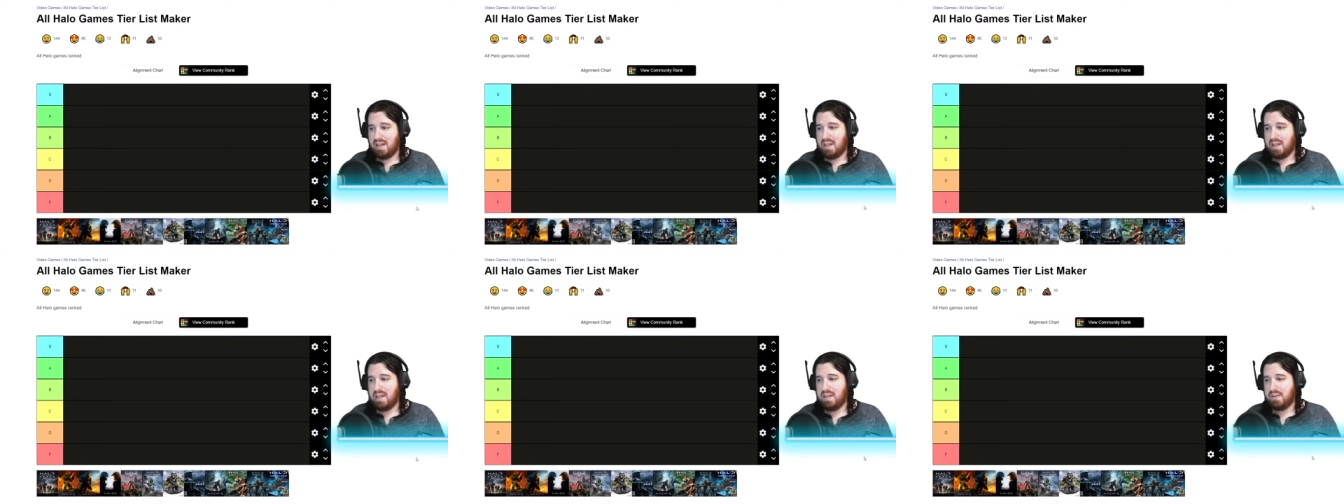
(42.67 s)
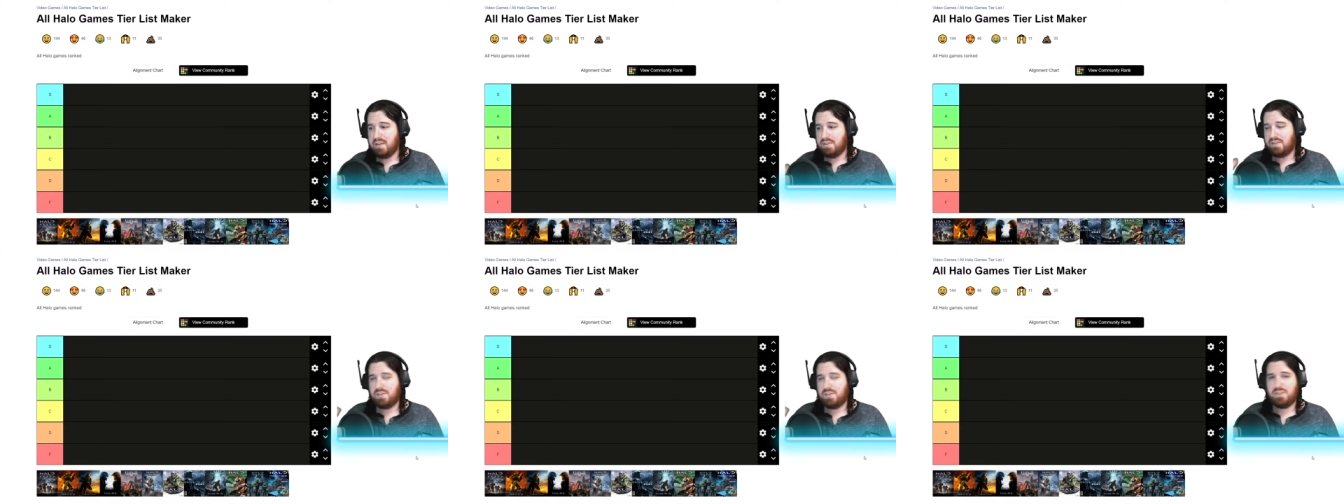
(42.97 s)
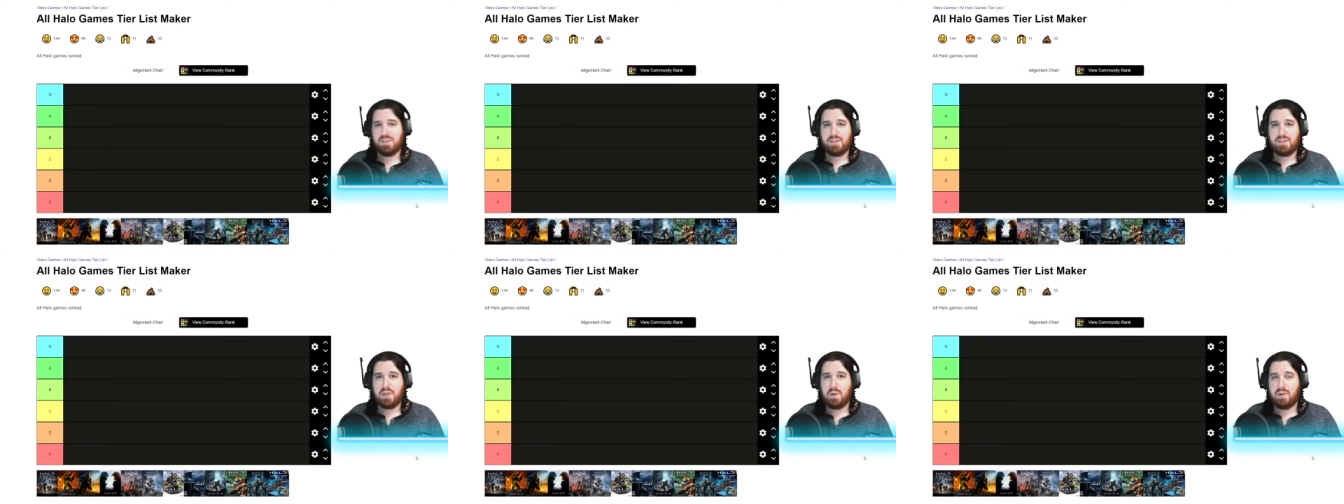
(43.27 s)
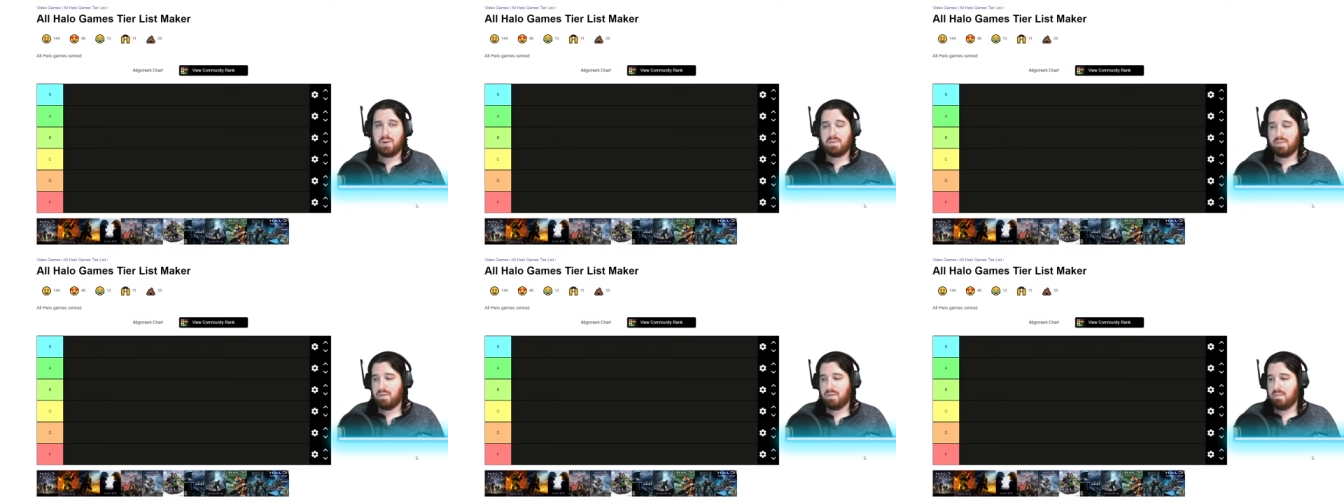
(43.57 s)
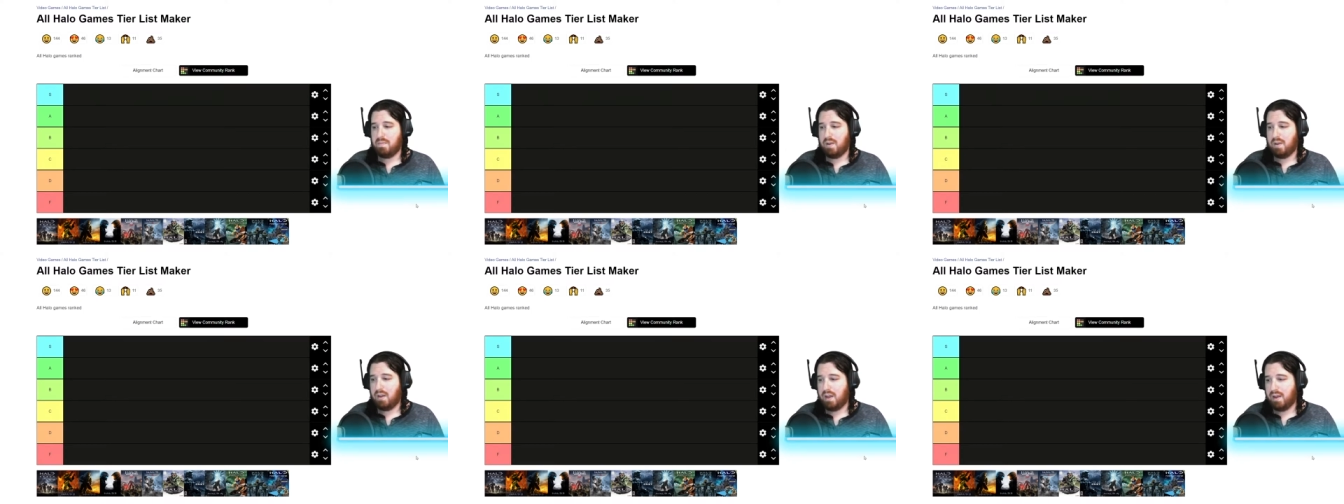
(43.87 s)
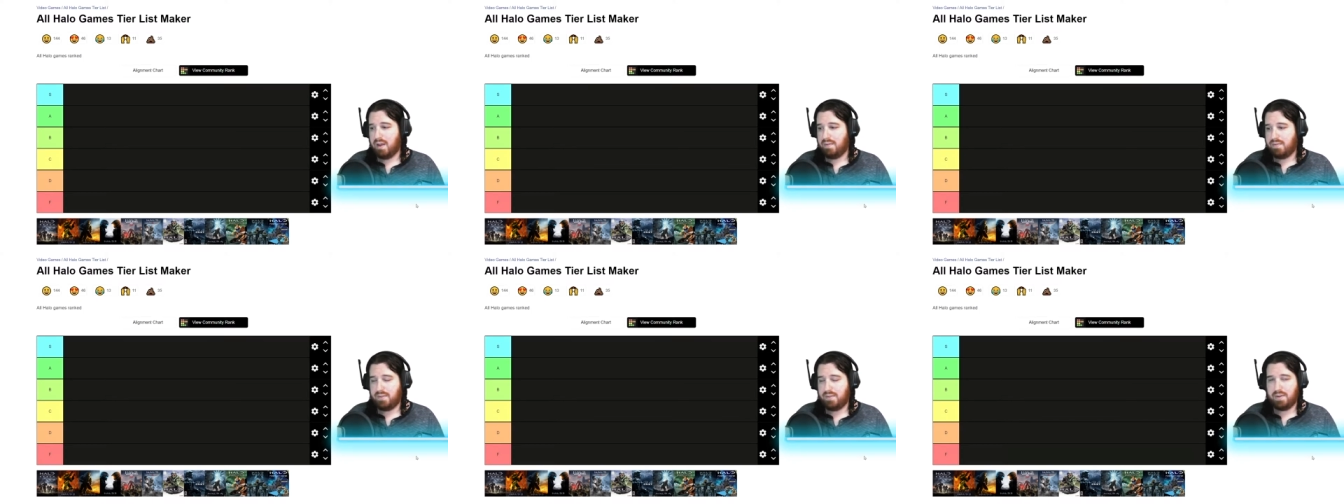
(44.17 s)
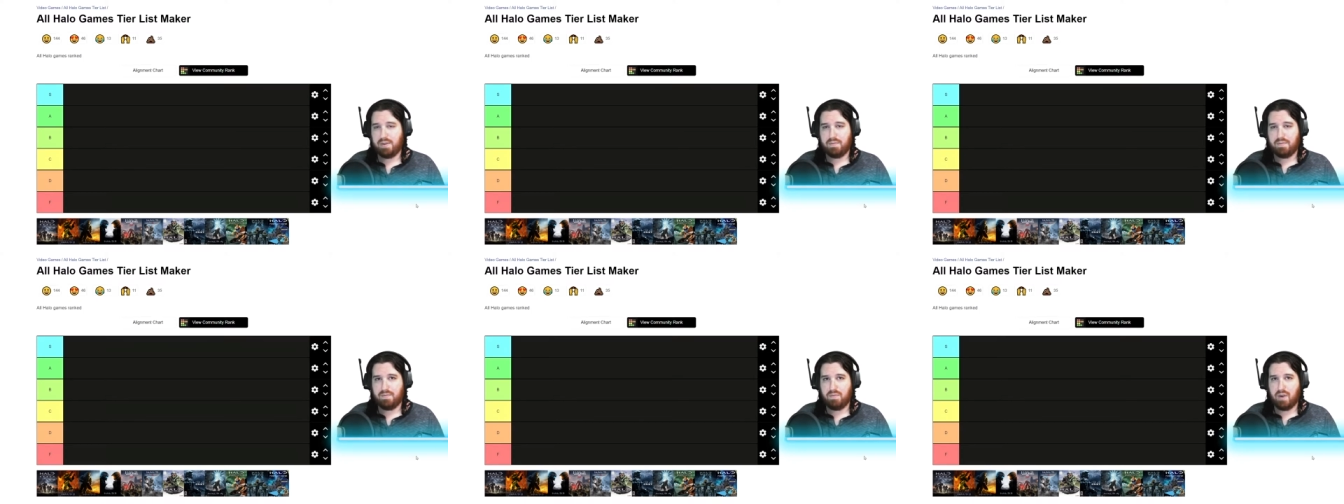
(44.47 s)
is just going from left to
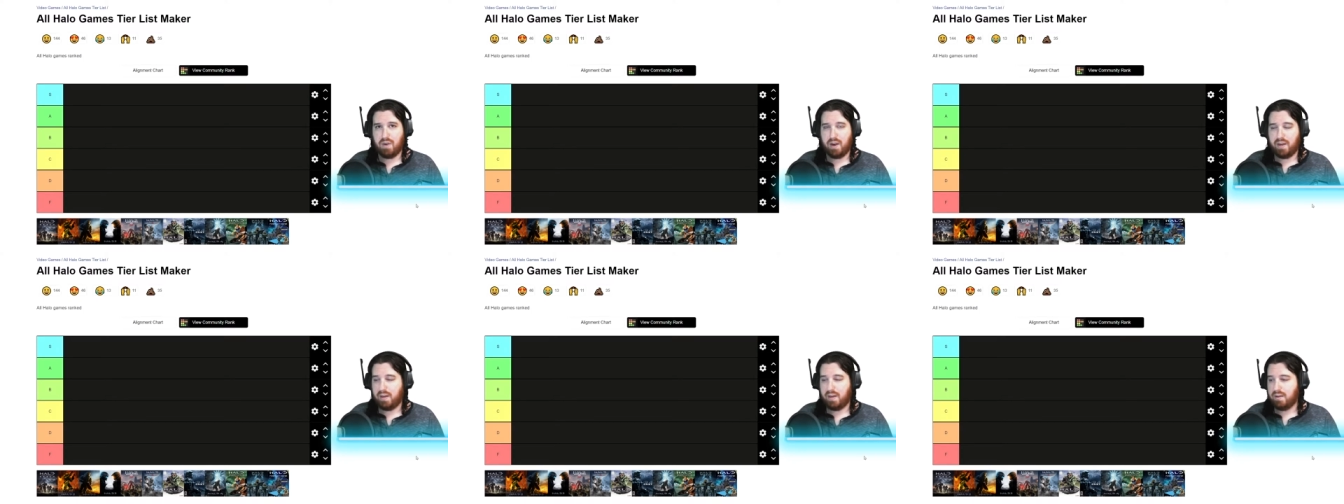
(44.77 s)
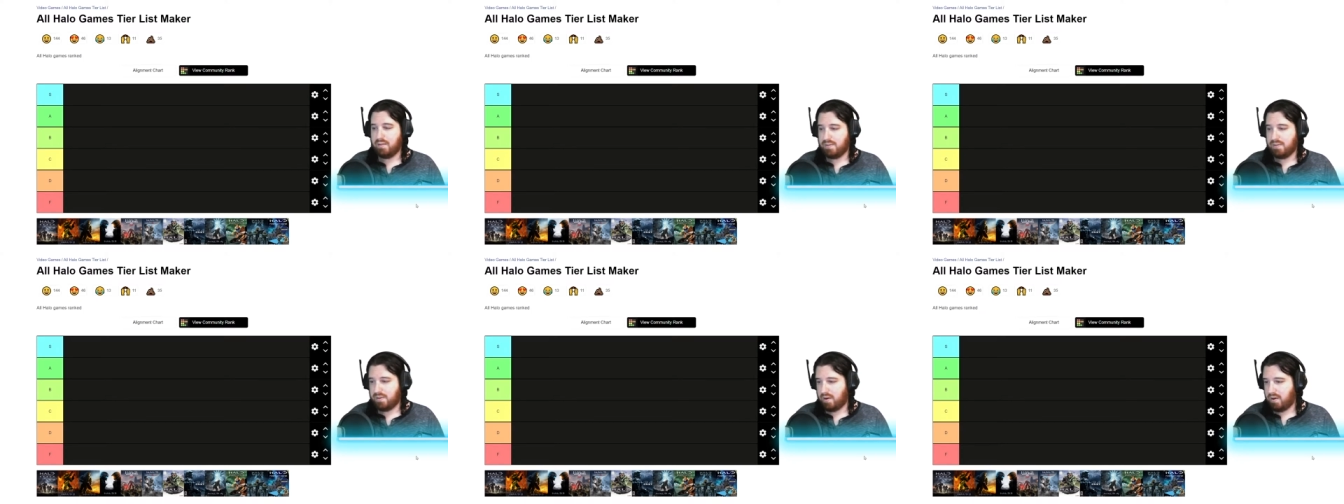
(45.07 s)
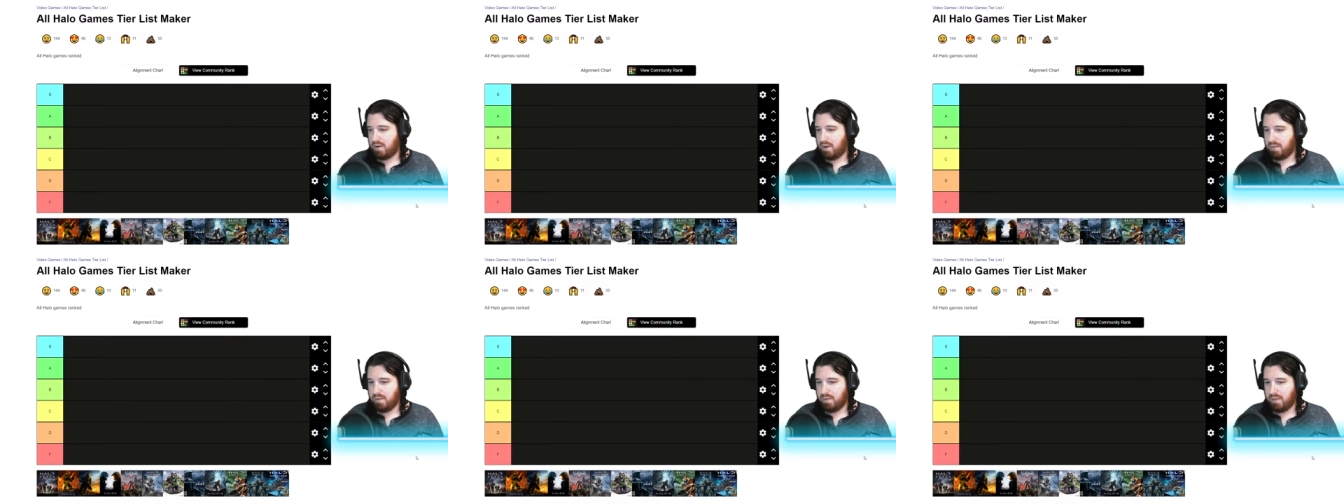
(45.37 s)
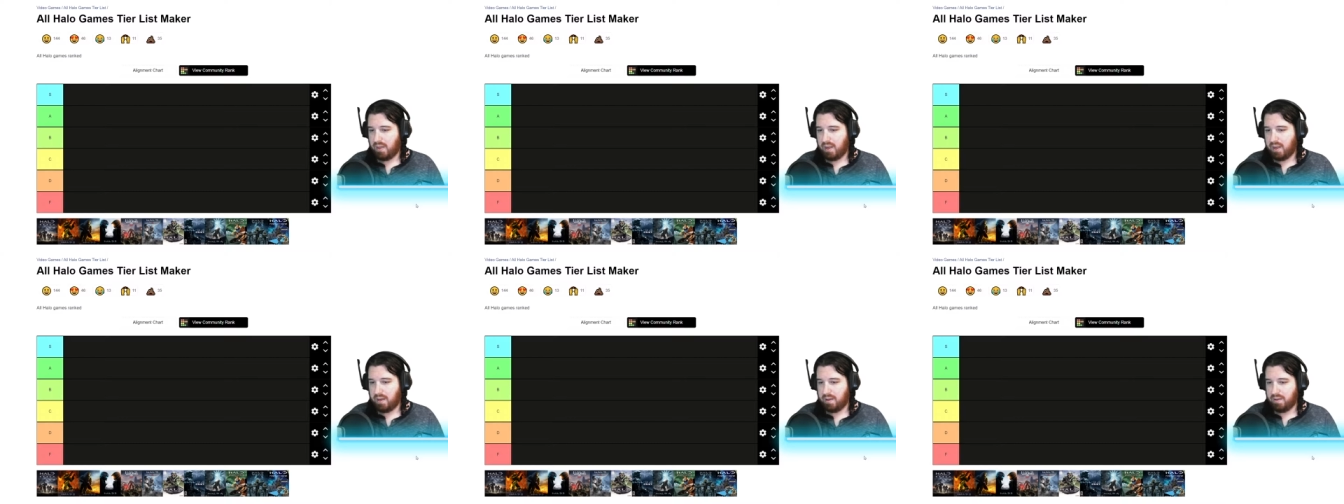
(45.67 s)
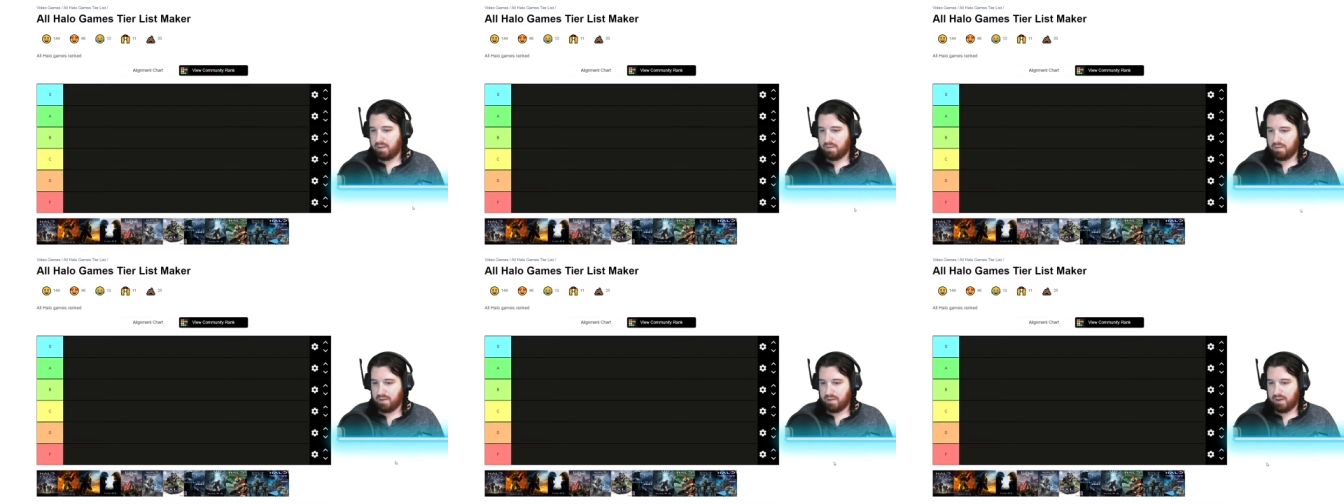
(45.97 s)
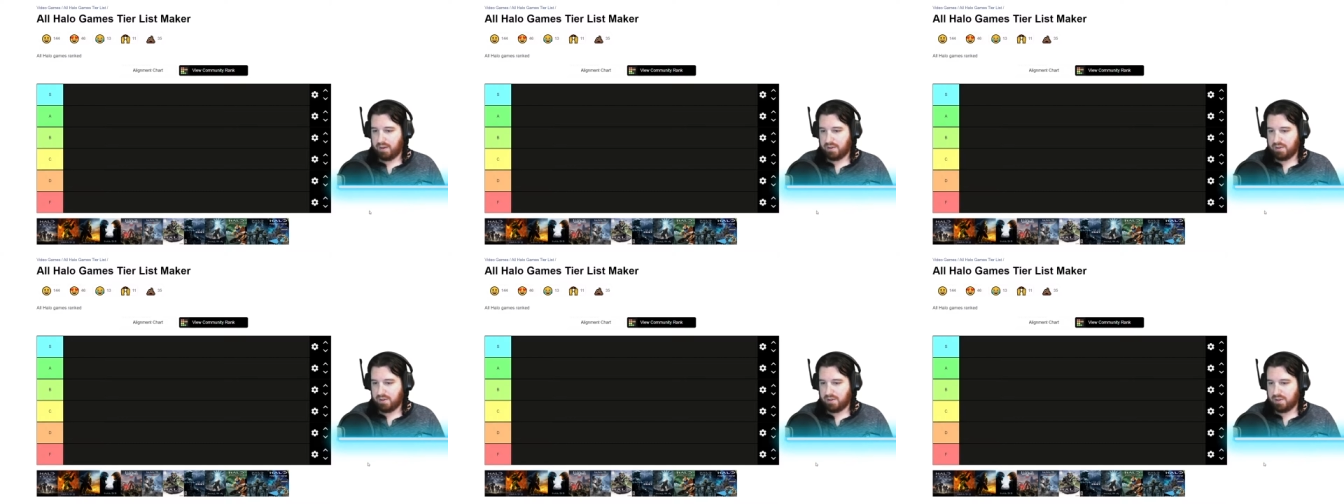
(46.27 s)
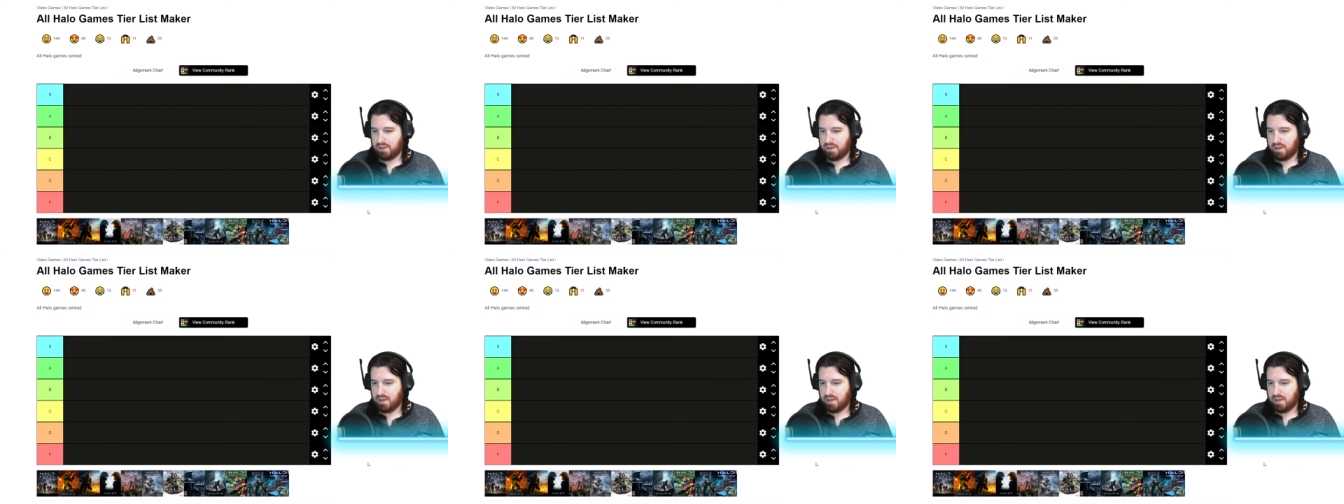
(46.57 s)
right, starting with Halo Reach.